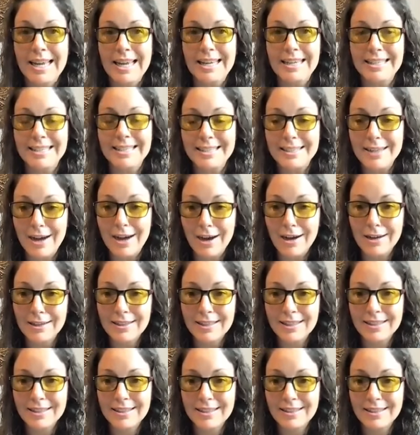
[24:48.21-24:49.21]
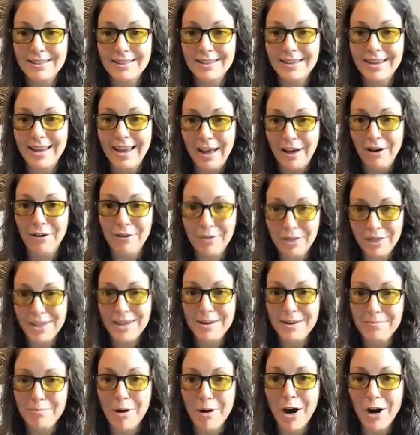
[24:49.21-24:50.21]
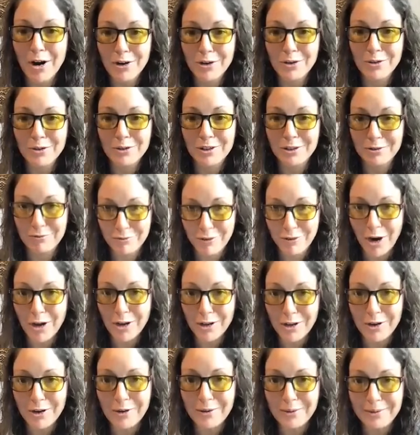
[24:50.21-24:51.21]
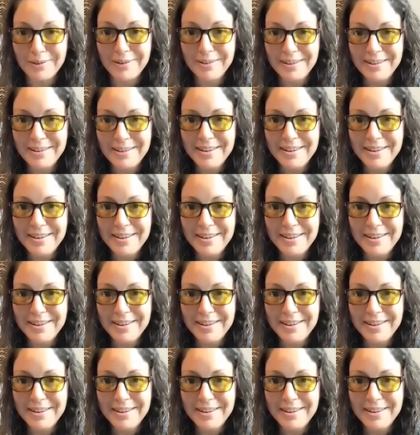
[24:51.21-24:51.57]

is not a healthy model to follow.